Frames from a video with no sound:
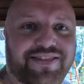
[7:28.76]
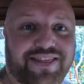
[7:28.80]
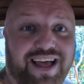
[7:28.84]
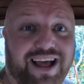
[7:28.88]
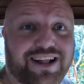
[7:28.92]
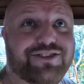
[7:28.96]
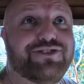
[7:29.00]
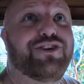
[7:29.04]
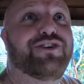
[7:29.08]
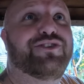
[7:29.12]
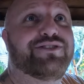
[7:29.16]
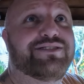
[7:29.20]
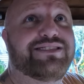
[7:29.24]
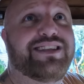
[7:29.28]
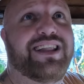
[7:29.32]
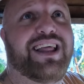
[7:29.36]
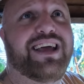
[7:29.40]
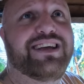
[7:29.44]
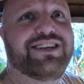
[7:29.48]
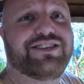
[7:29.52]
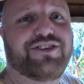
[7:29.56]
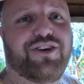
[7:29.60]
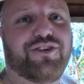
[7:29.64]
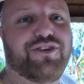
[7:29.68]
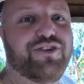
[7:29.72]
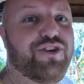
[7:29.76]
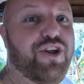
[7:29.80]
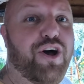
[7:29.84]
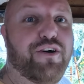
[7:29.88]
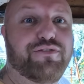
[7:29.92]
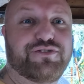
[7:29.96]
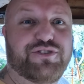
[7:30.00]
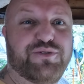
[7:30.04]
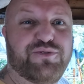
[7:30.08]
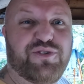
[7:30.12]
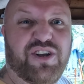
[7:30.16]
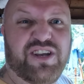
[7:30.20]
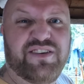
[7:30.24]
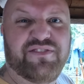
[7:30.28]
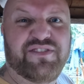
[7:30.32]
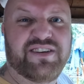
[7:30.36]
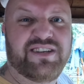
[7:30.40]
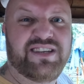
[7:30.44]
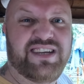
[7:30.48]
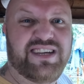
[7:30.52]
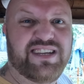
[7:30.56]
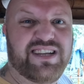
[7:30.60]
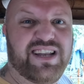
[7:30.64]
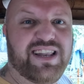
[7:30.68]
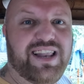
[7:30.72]
that turns the lights on and off so you don't even
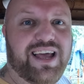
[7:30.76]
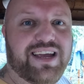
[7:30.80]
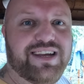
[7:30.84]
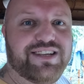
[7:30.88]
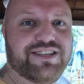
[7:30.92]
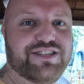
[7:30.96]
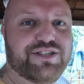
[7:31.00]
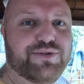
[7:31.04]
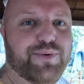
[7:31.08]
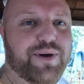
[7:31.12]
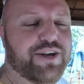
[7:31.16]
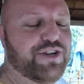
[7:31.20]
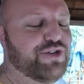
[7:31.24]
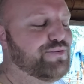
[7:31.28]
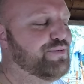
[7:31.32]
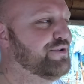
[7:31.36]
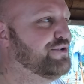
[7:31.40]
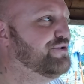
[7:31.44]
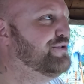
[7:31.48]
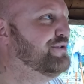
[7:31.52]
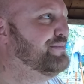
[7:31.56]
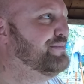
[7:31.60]
need a light switch which was